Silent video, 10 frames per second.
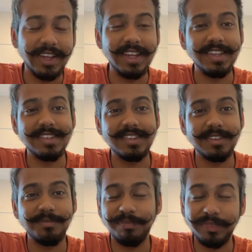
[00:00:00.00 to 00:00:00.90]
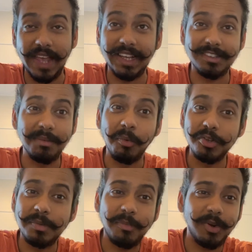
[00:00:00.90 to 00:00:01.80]
is, I guess, the
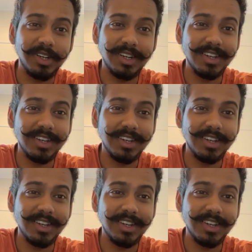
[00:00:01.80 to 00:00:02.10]
most important,